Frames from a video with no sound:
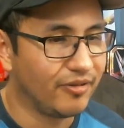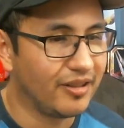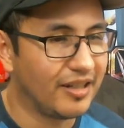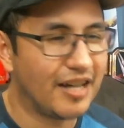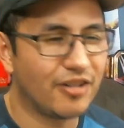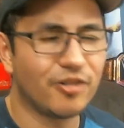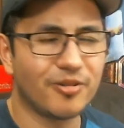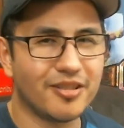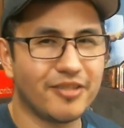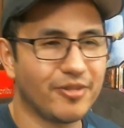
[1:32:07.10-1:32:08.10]
Yeah, I don't know
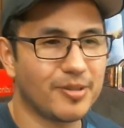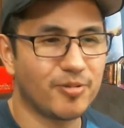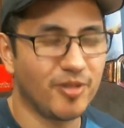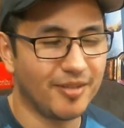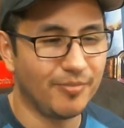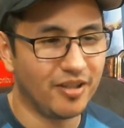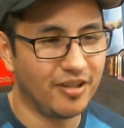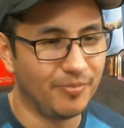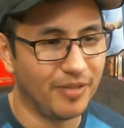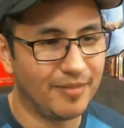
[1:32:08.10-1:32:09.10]
what the difference between
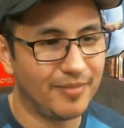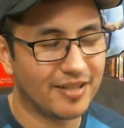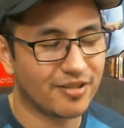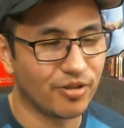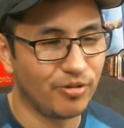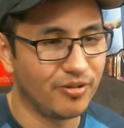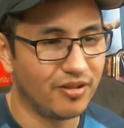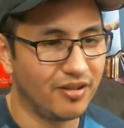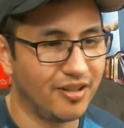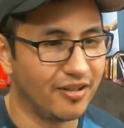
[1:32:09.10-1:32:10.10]
the Blade Max 2 and
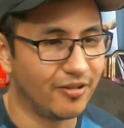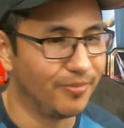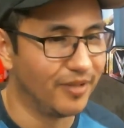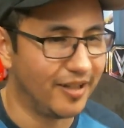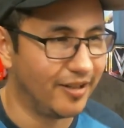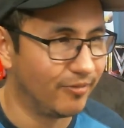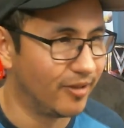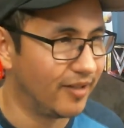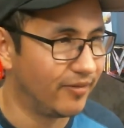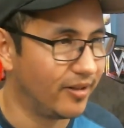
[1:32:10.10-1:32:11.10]
then the other Blade,
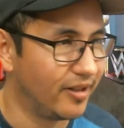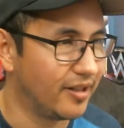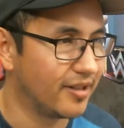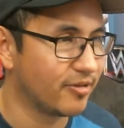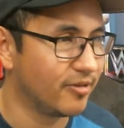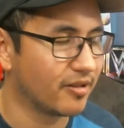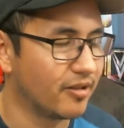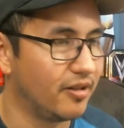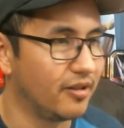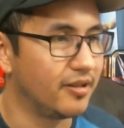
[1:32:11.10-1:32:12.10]
whatever I guess you want to
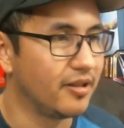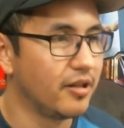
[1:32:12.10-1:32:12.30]
call it.